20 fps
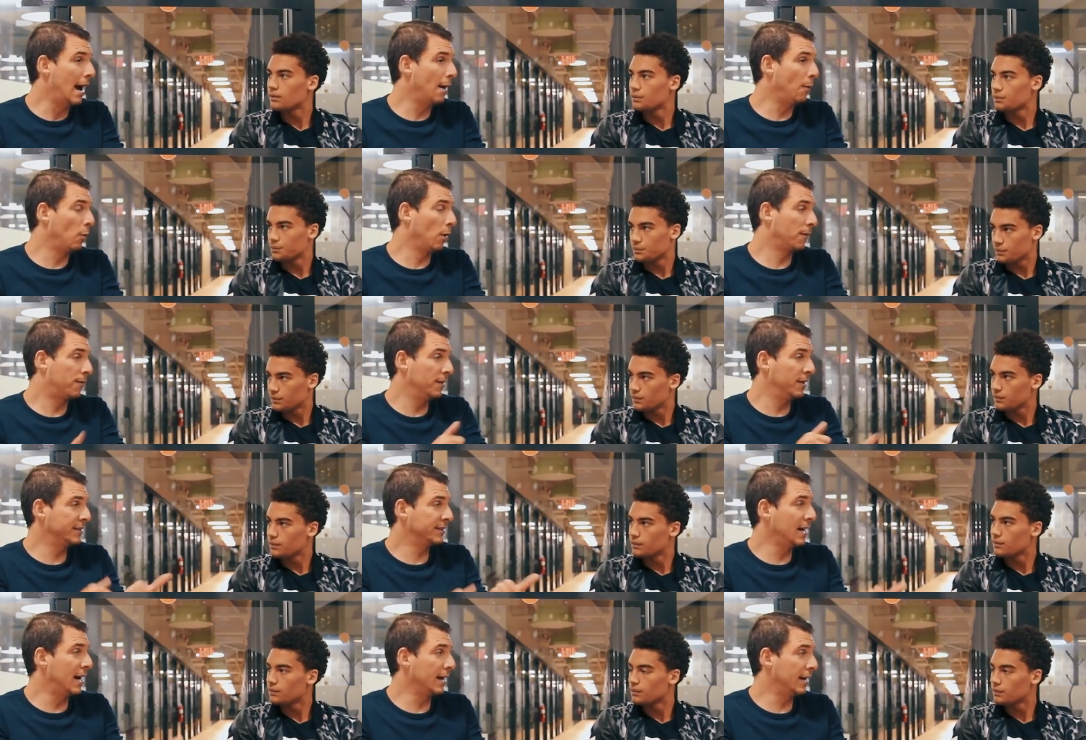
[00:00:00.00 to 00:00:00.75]
Speaker 1: I work for this
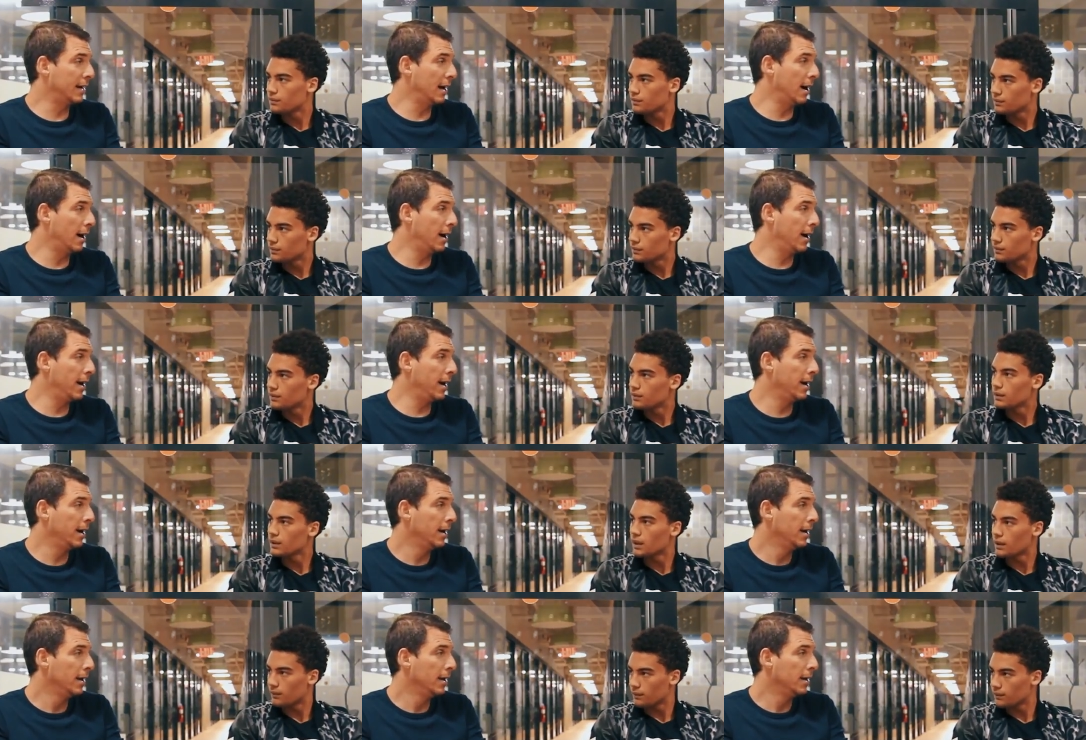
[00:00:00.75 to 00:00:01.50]
guy Gary.
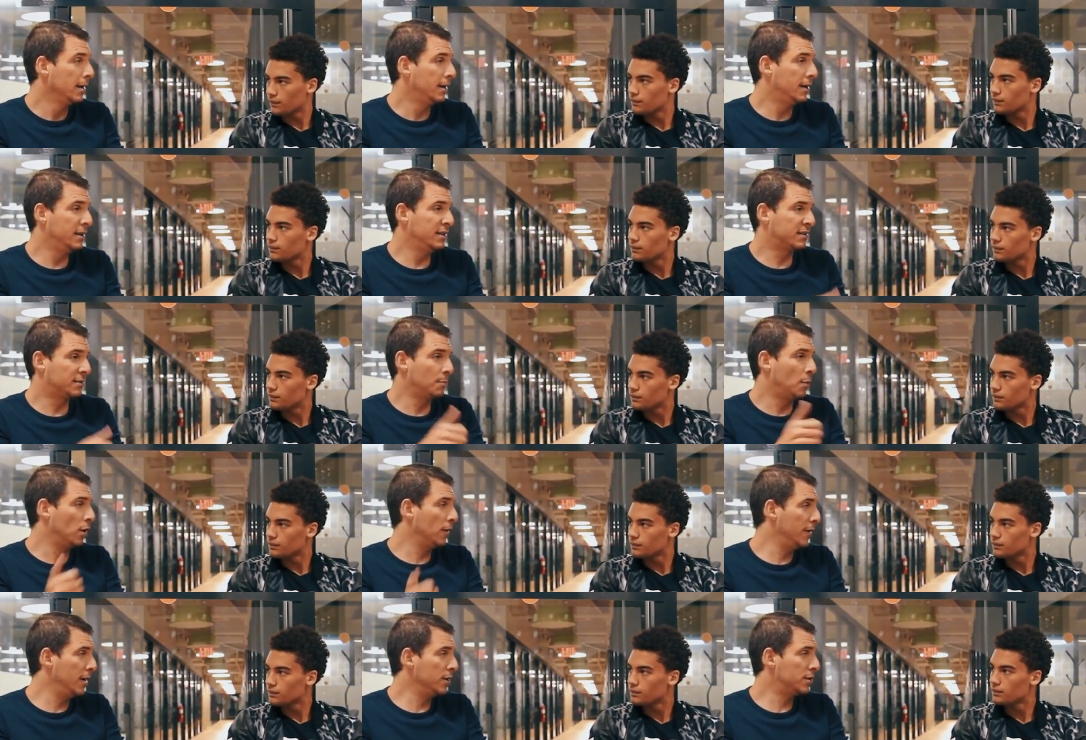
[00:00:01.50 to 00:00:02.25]
Yep. He's
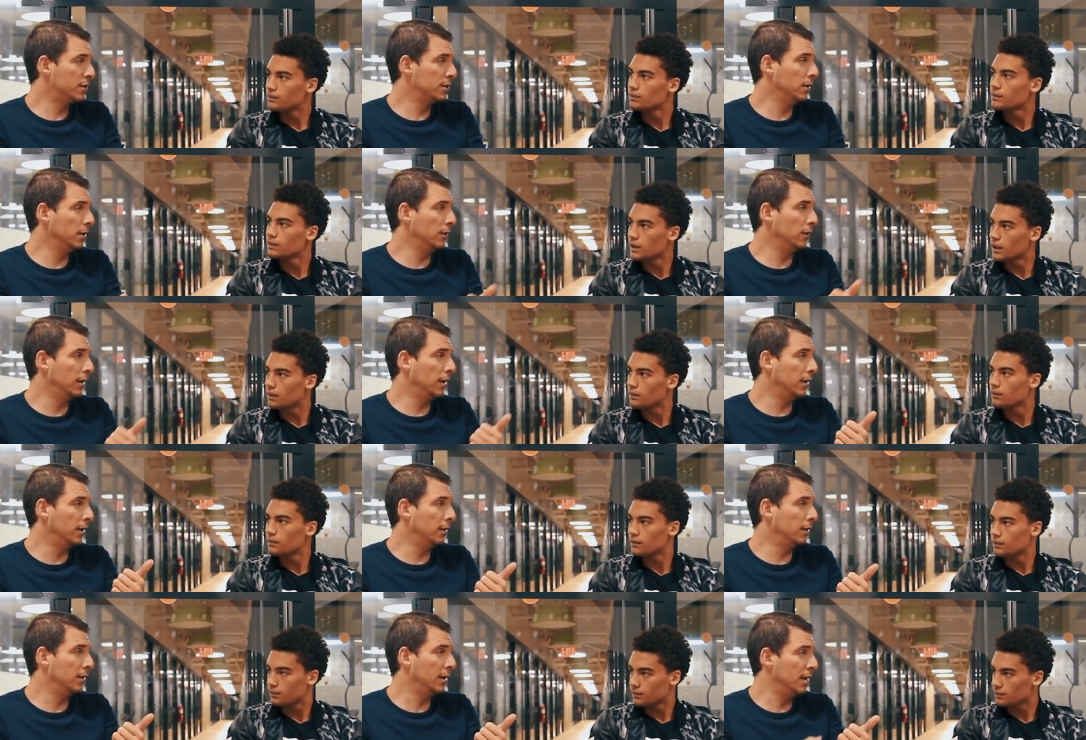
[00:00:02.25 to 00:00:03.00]
motivational yep.
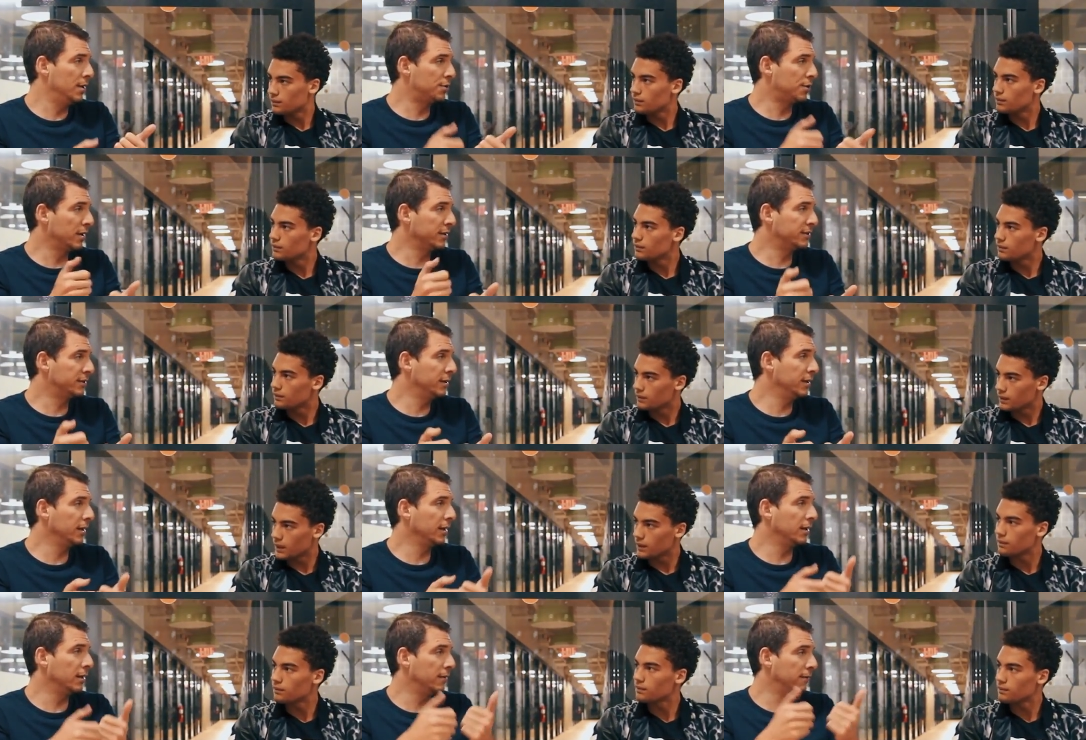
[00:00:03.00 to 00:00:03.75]
and interesting
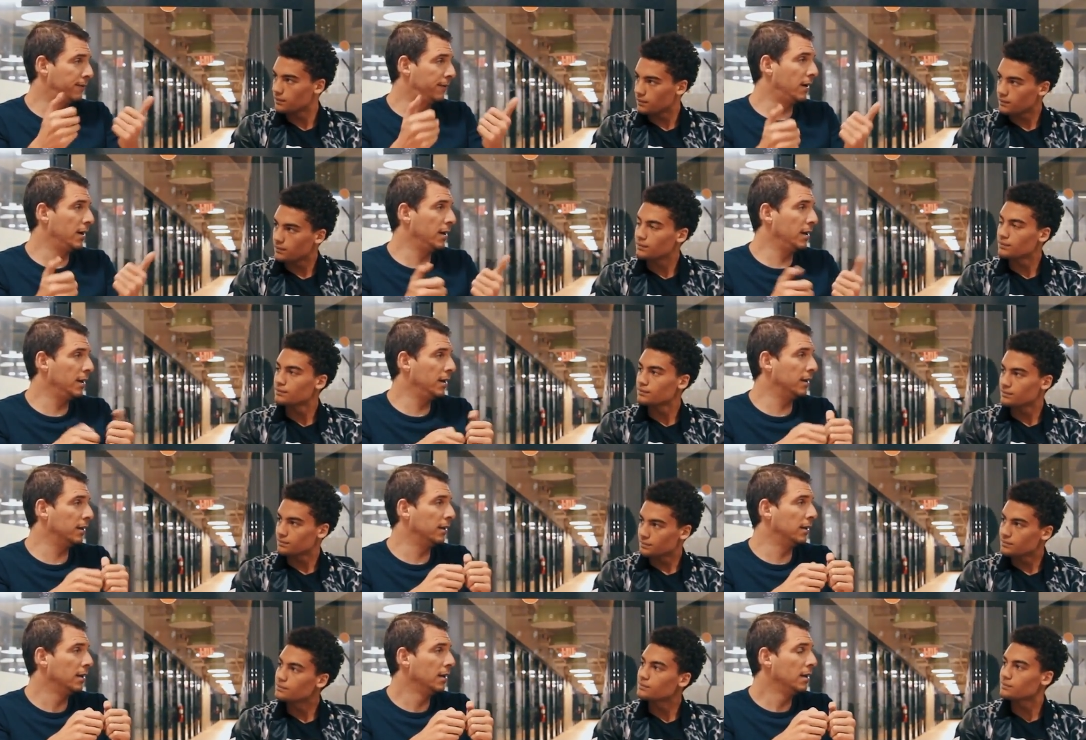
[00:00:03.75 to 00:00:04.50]
yep. and funny.
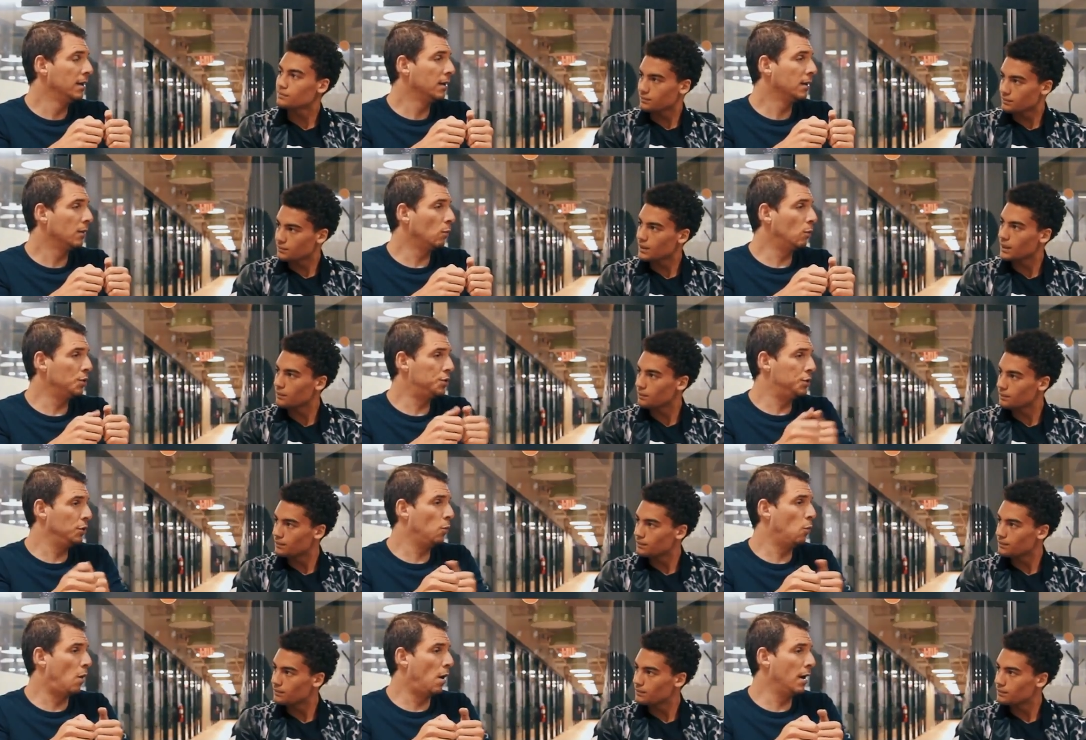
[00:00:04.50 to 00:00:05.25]
And yep. would you
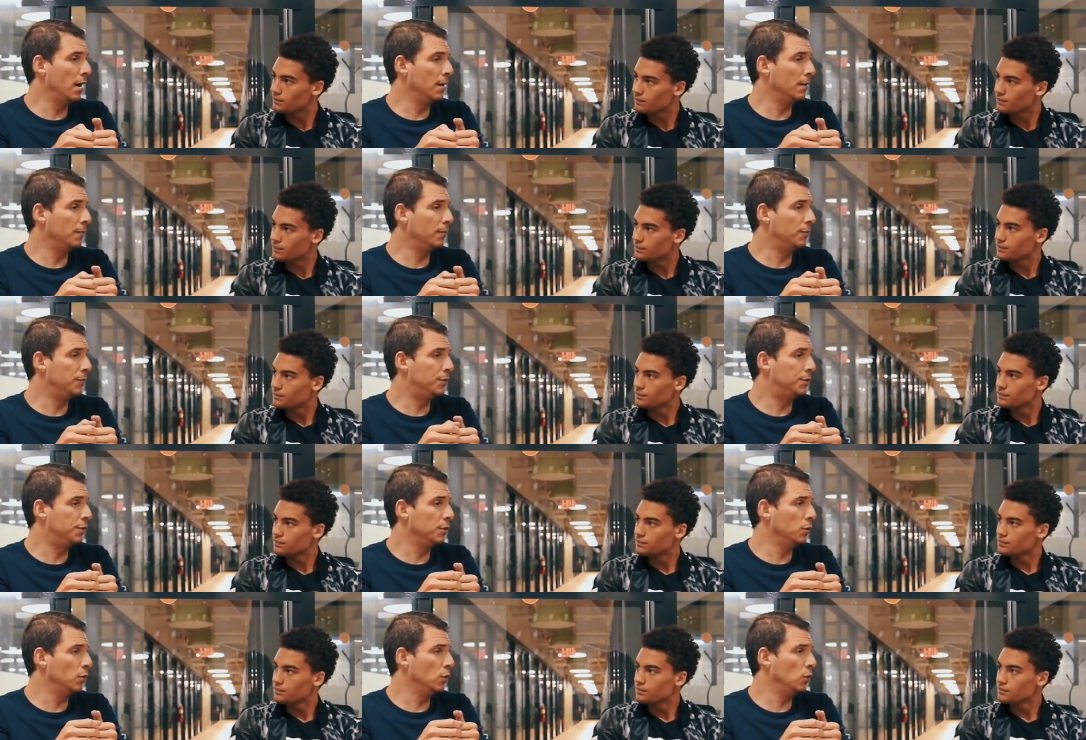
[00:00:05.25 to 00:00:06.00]
want to
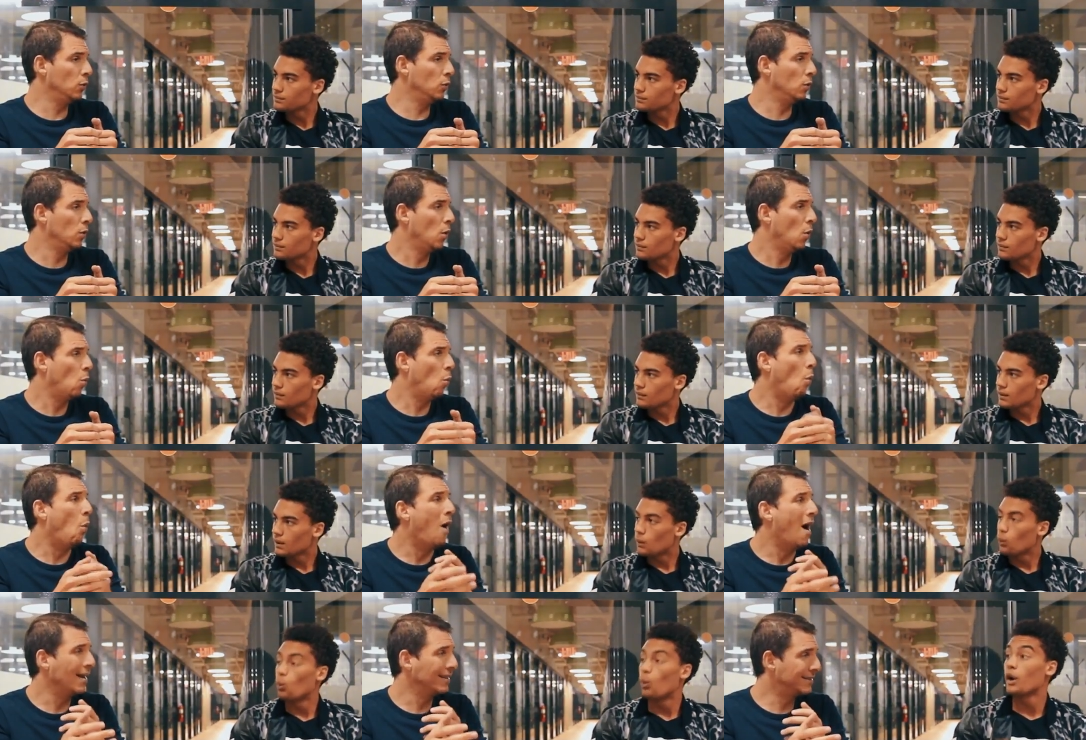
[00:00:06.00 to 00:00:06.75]
do
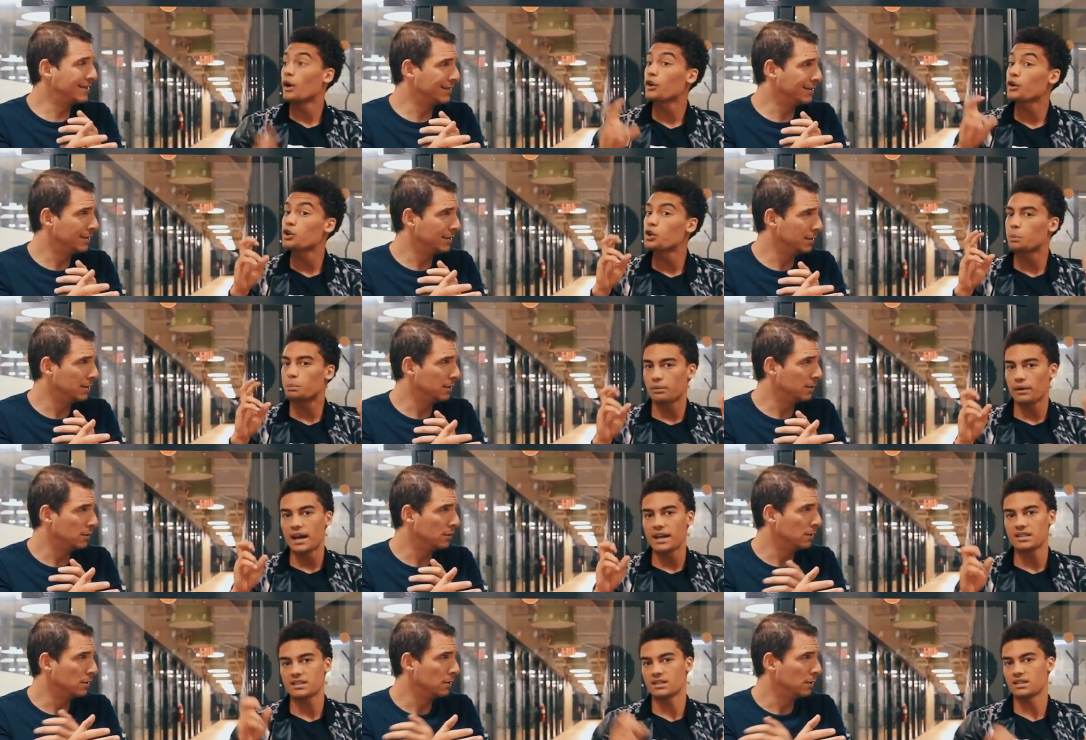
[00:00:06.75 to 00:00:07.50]
what? What are your
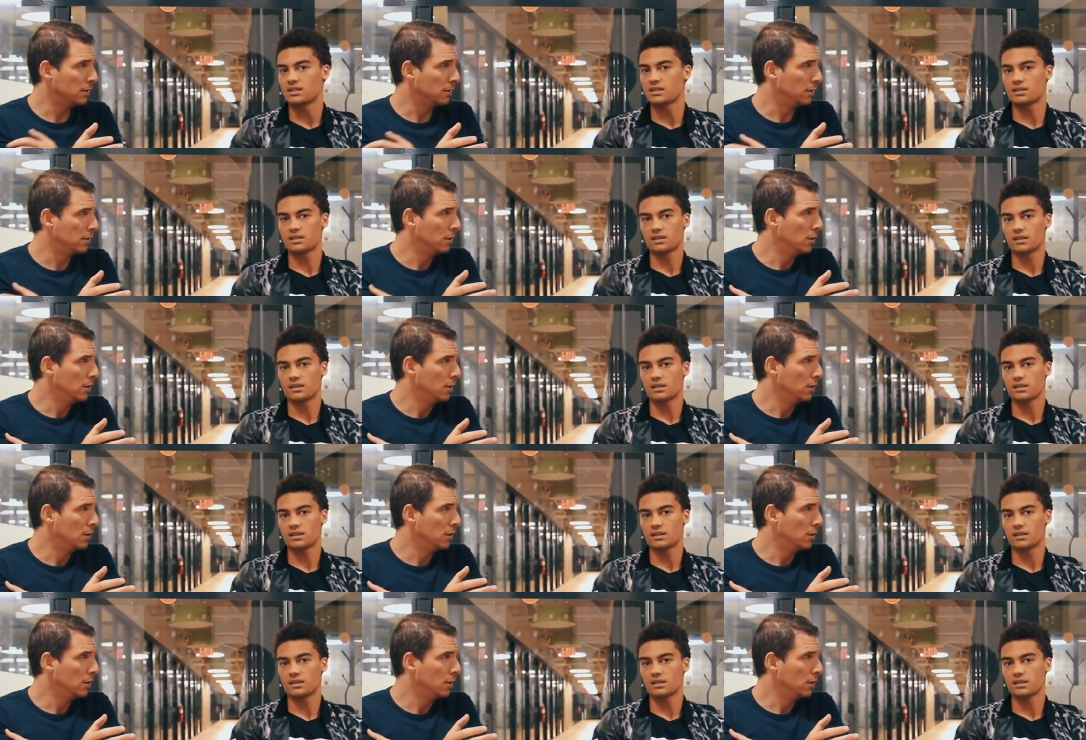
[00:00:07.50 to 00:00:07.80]
prices?